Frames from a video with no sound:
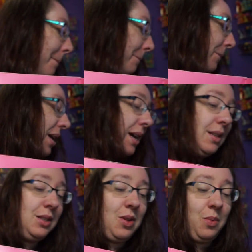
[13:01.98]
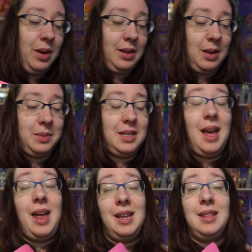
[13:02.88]
but when it comes
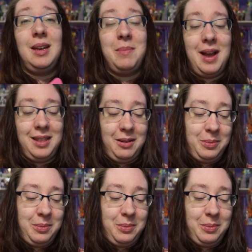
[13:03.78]
to anything My Little